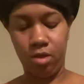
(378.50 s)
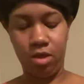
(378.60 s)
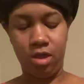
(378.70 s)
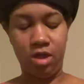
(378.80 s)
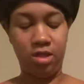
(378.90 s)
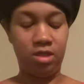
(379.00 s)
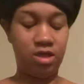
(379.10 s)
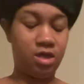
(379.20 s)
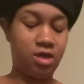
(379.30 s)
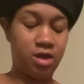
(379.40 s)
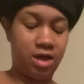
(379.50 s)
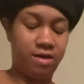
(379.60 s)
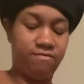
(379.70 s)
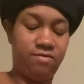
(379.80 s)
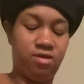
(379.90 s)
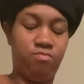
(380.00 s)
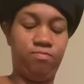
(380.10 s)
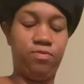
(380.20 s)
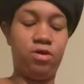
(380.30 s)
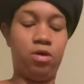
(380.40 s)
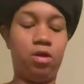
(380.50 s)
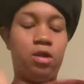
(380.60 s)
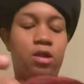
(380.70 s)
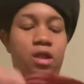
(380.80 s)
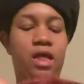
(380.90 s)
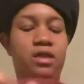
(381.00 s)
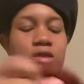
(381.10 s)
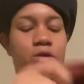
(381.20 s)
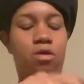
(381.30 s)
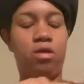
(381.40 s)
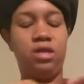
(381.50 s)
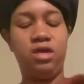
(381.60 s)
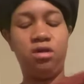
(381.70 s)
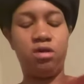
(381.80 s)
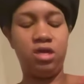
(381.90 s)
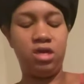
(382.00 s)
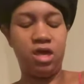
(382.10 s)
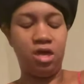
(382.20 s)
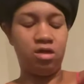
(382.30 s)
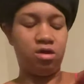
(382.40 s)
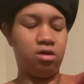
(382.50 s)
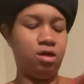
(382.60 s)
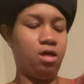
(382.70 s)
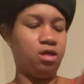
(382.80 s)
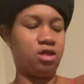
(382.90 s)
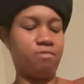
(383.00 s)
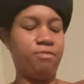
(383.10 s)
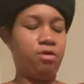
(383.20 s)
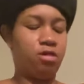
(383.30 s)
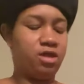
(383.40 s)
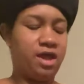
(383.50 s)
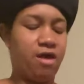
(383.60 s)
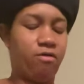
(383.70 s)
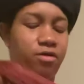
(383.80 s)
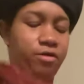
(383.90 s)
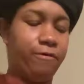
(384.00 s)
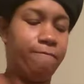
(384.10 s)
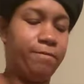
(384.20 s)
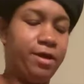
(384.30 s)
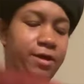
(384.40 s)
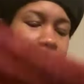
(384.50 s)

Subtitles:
And then after you collected all the hair together, smooth it out a little bit,